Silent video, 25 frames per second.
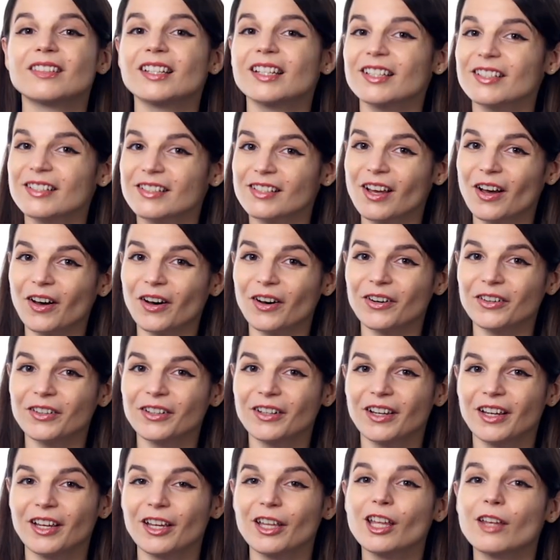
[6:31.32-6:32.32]
So,
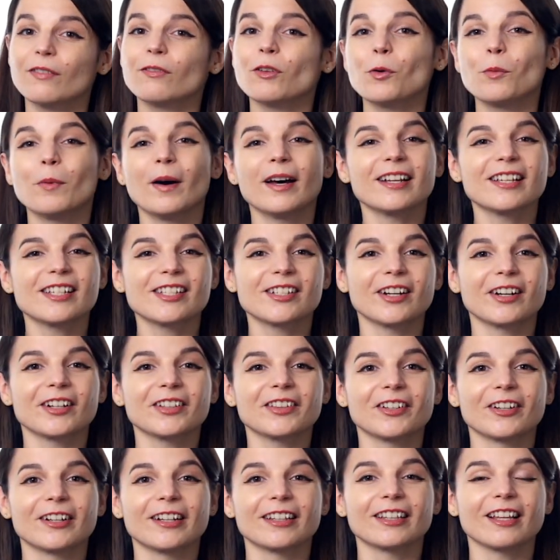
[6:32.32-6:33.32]
if you want to start
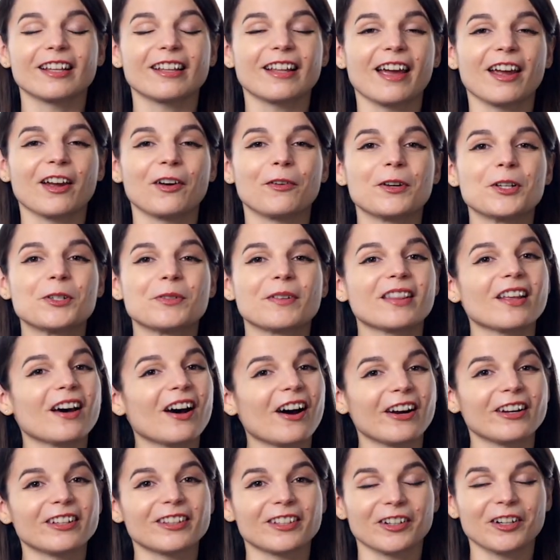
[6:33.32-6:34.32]
learning the language with
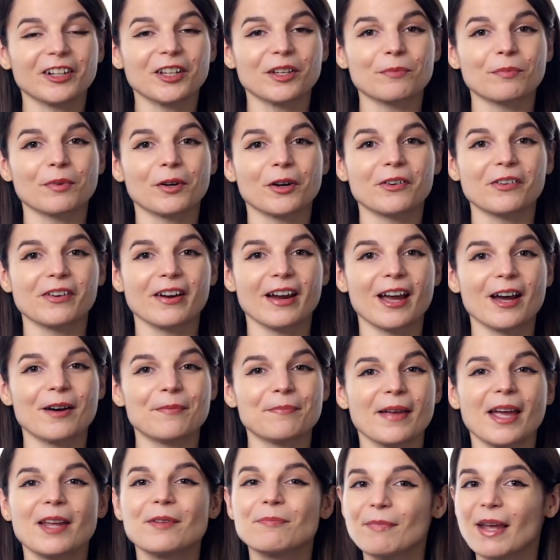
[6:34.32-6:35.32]
our learning program
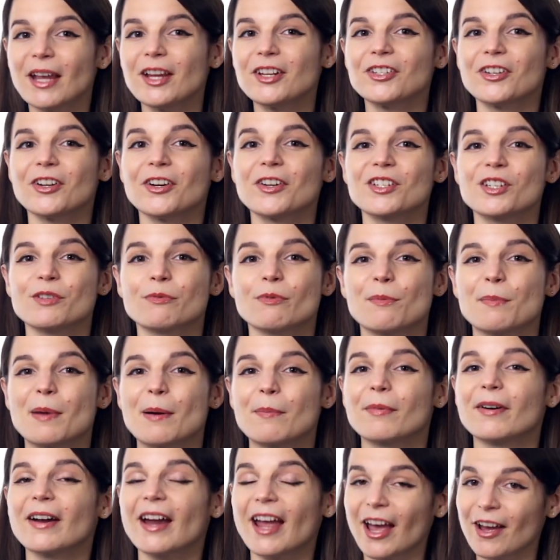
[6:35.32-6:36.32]
and make sure you
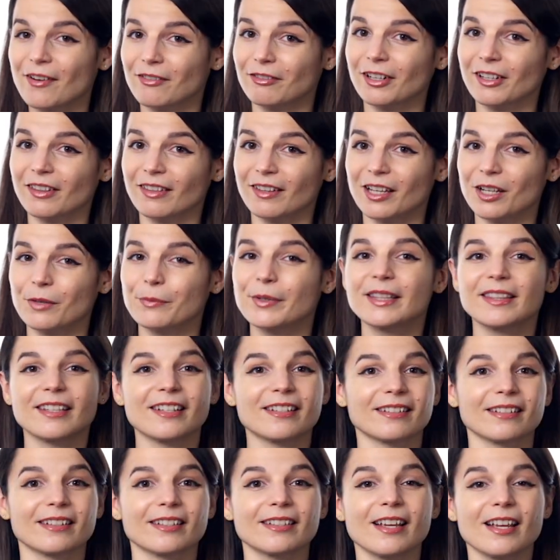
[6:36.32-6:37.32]
remember everything with
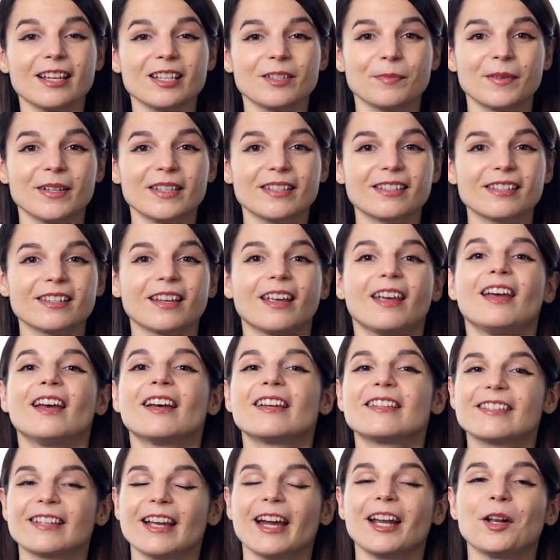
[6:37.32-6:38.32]
these assessments,
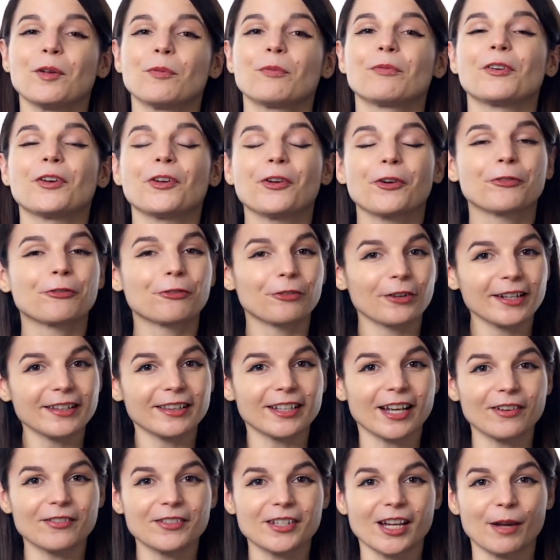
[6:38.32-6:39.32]
sign up for your free
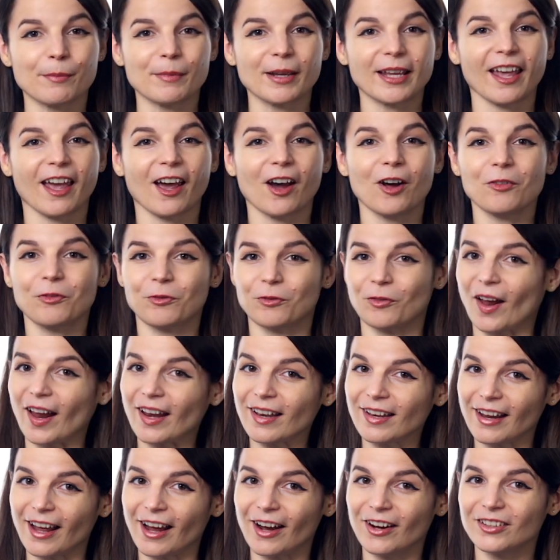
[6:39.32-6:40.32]
lifetime account right
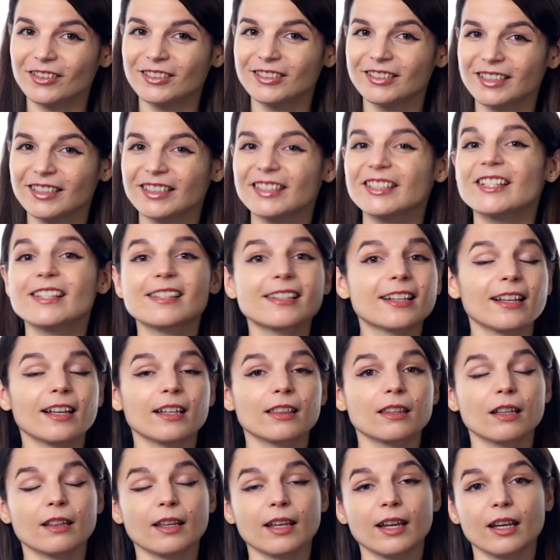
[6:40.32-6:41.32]
now. Just click
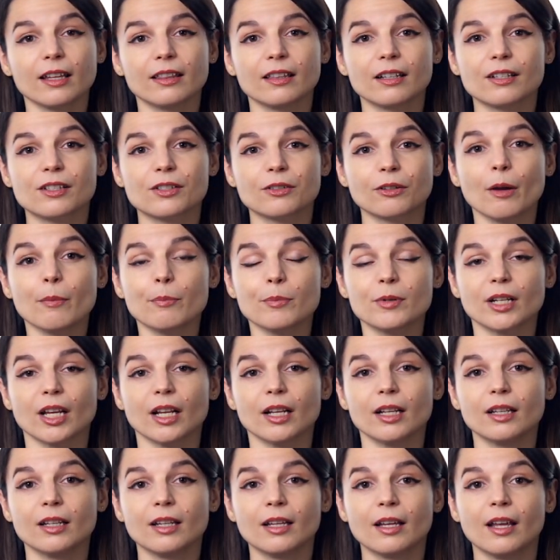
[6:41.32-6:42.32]
the link in the
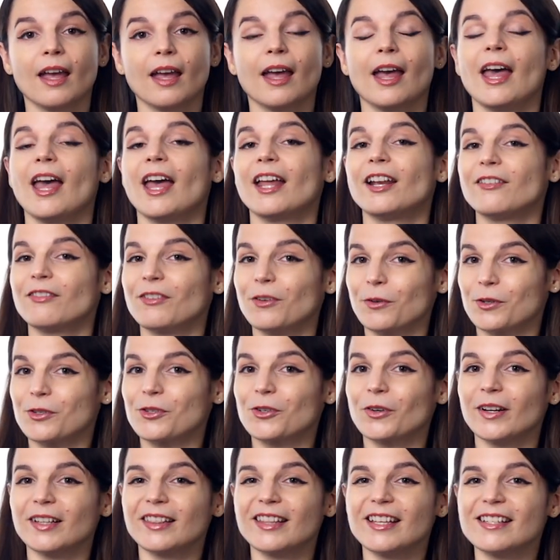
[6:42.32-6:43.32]
description. And if you
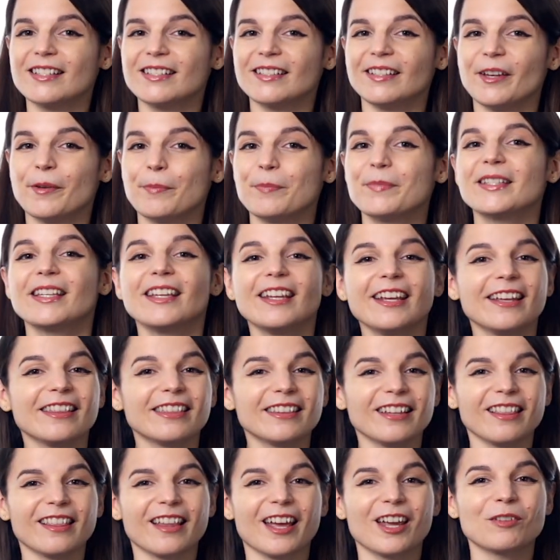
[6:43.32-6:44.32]
enjoyed these tips, hit
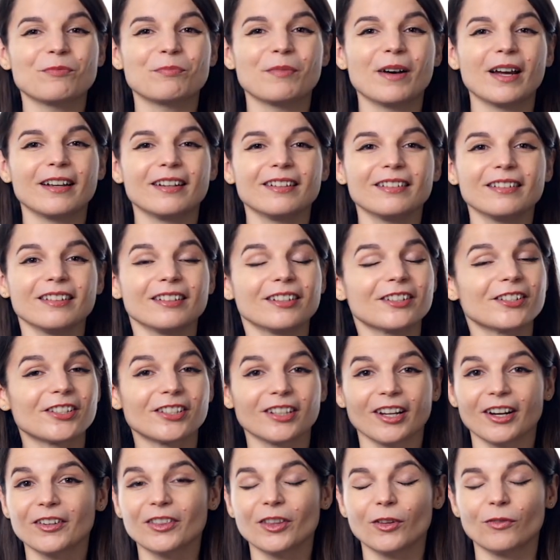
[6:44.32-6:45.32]
the like button,
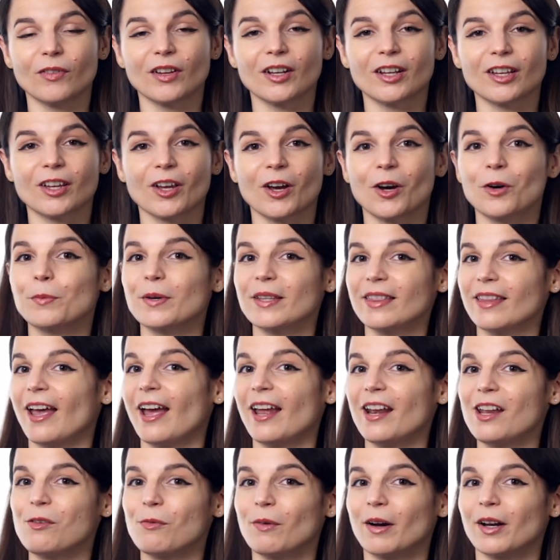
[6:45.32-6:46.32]
share the video with
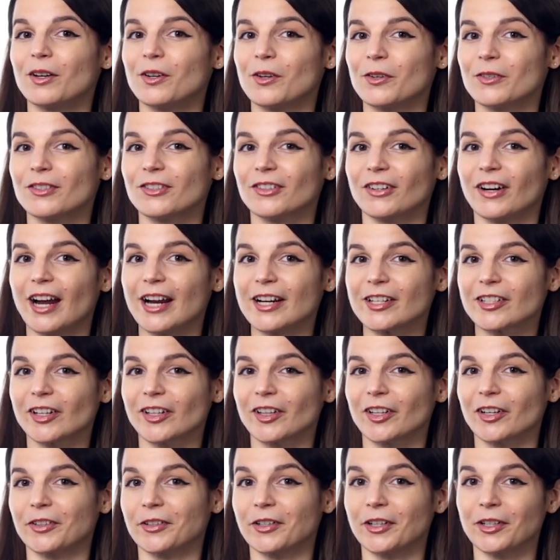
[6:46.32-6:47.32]
anyone who's trying to
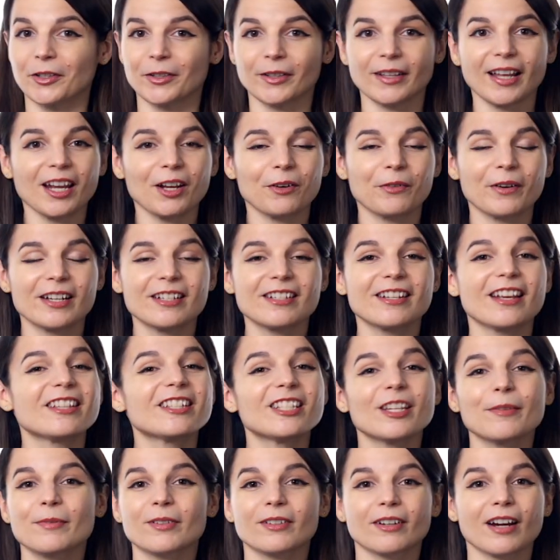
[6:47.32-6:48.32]
learn a new language, and
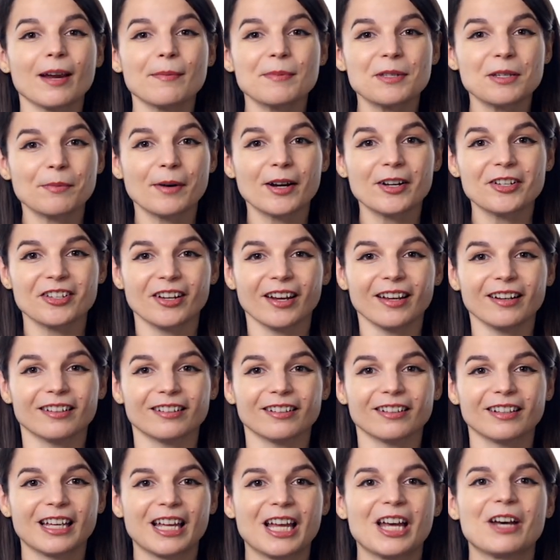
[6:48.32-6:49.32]
subscribe to our channel.
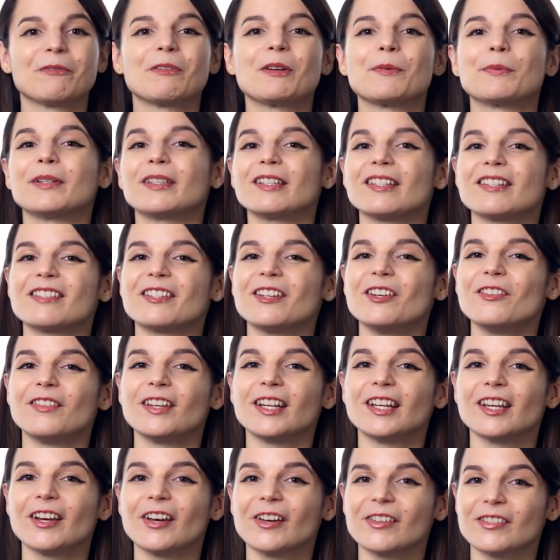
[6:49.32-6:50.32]
We release new
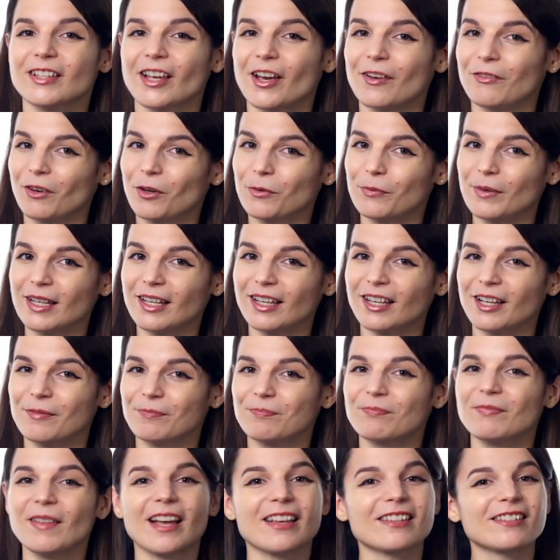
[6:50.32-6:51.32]
videos every week.
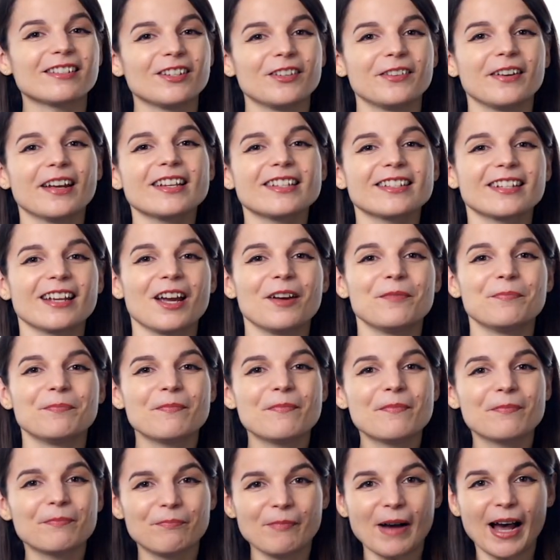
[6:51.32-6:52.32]
I'll see you next time.
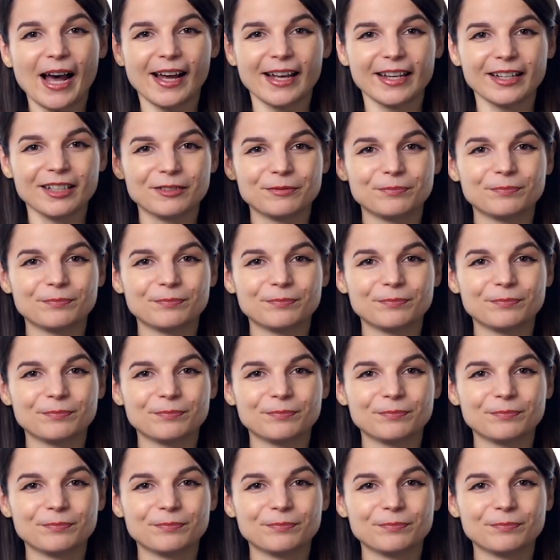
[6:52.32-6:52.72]
Bye!